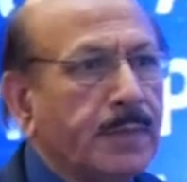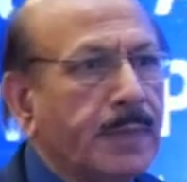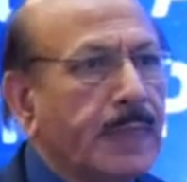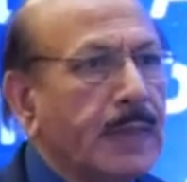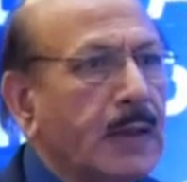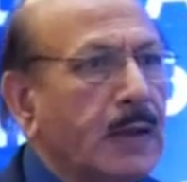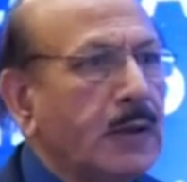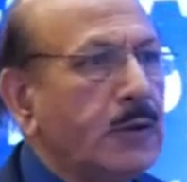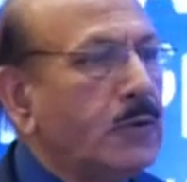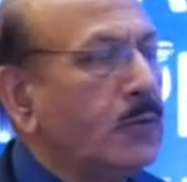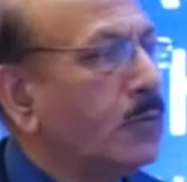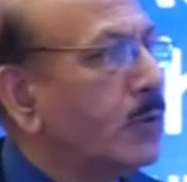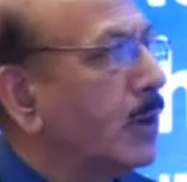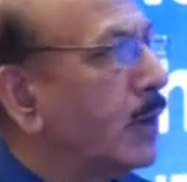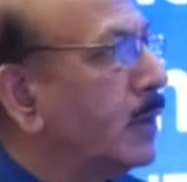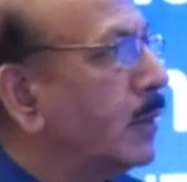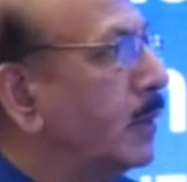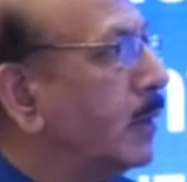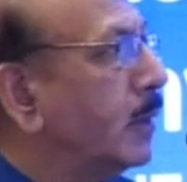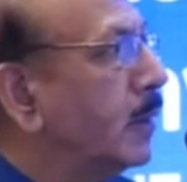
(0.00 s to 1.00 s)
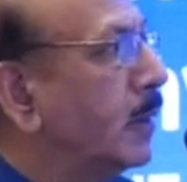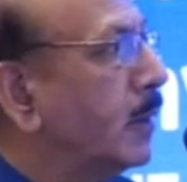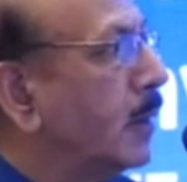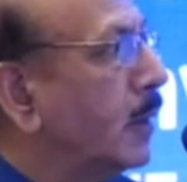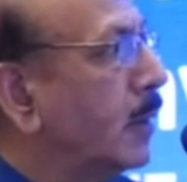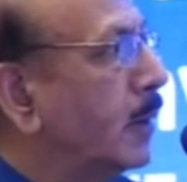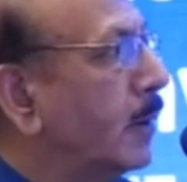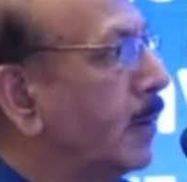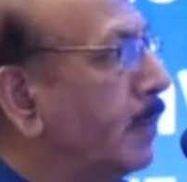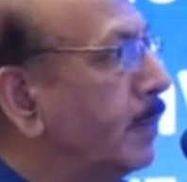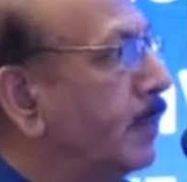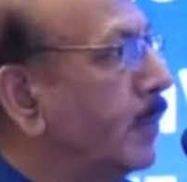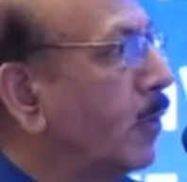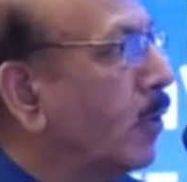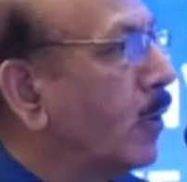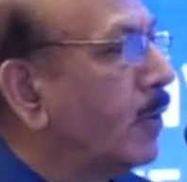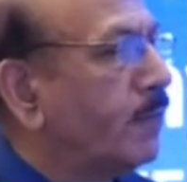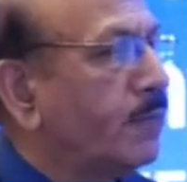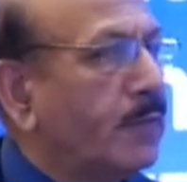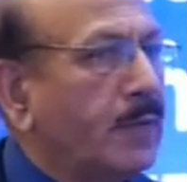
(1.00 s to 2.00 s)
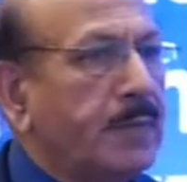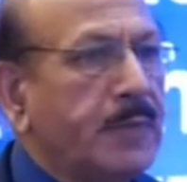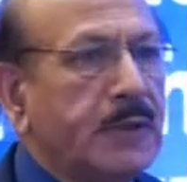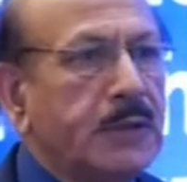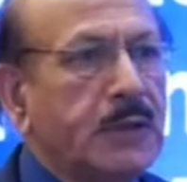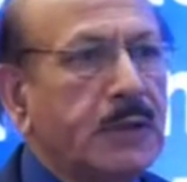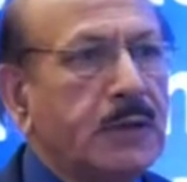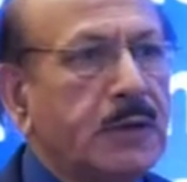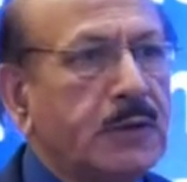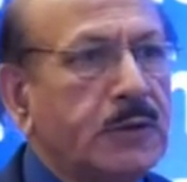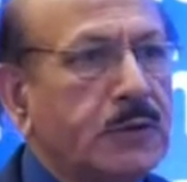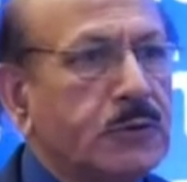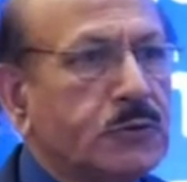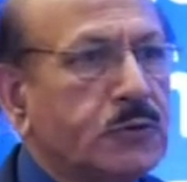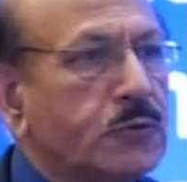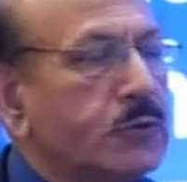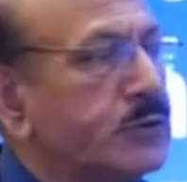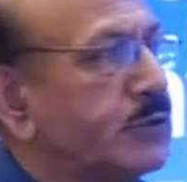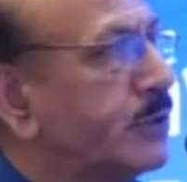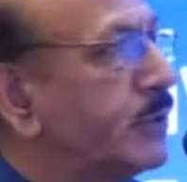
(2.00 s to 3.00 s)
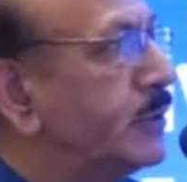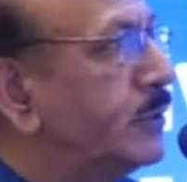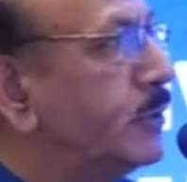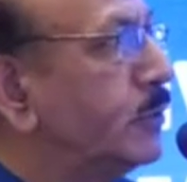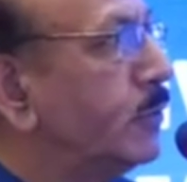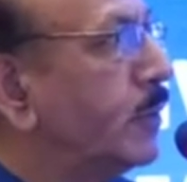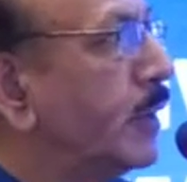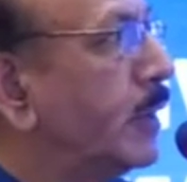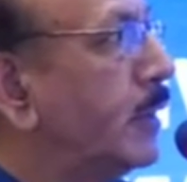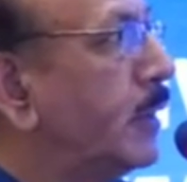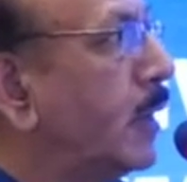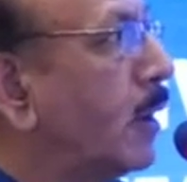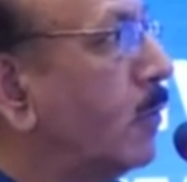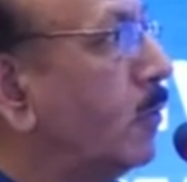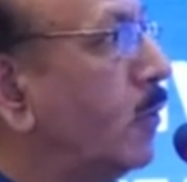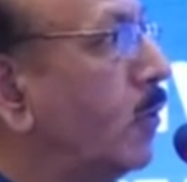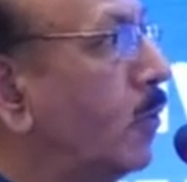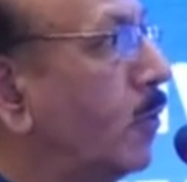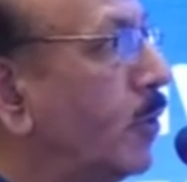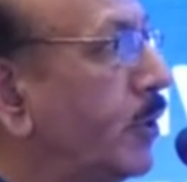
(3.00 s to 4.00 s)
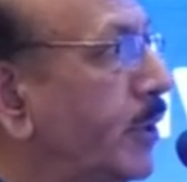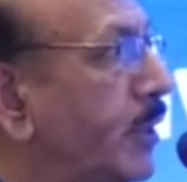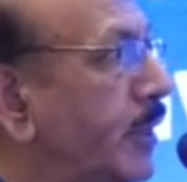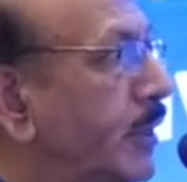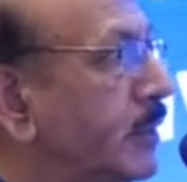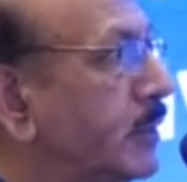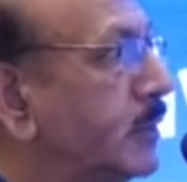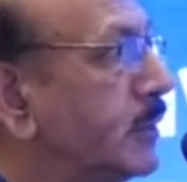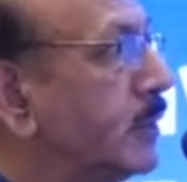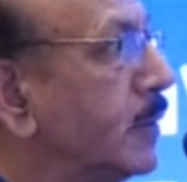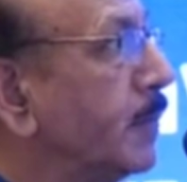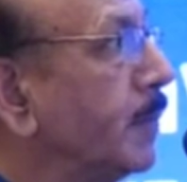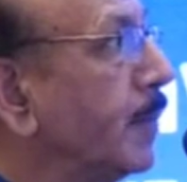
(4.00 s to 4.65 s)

you can, or from other sources, you can download these.